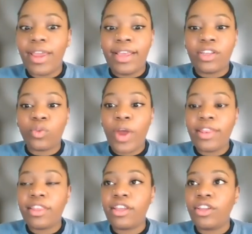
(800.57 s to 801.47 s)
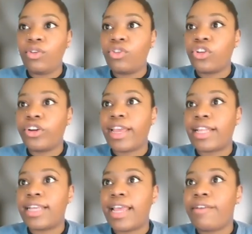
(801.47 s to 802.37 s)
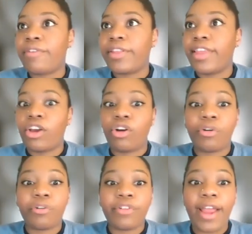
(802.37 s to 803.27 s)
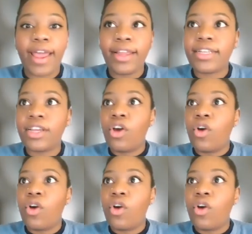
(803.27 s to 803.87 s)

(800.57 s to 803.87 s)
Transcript: is when the user gets everything correct,